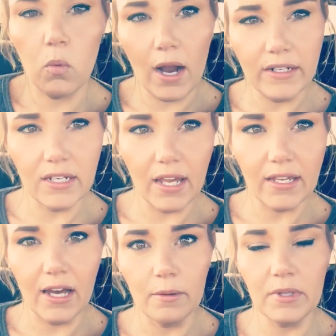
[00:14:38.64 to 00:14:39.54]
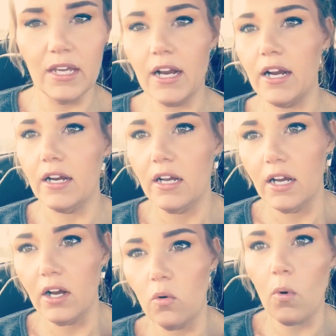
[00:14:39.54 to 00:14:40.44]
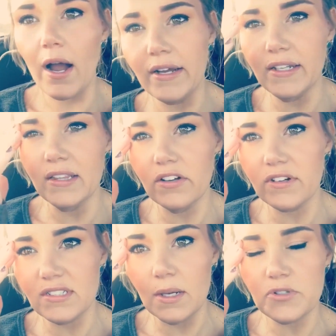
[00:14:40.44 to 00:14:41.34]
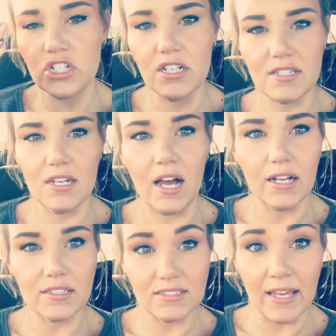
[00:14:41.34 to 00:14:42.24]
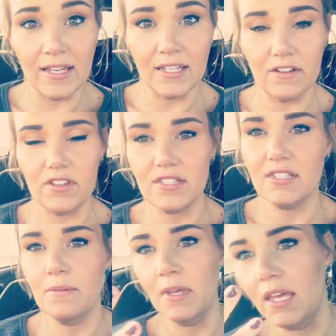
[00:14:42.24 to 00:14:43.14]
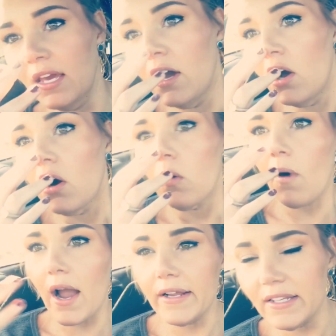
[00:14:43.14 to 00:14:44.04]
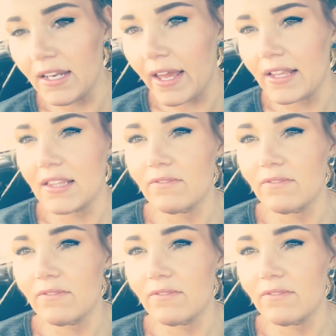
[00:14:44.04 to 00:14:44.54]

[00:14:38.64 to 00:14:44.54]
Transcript: why did I come here? Why did the receptionist not say any of this to me? Why did I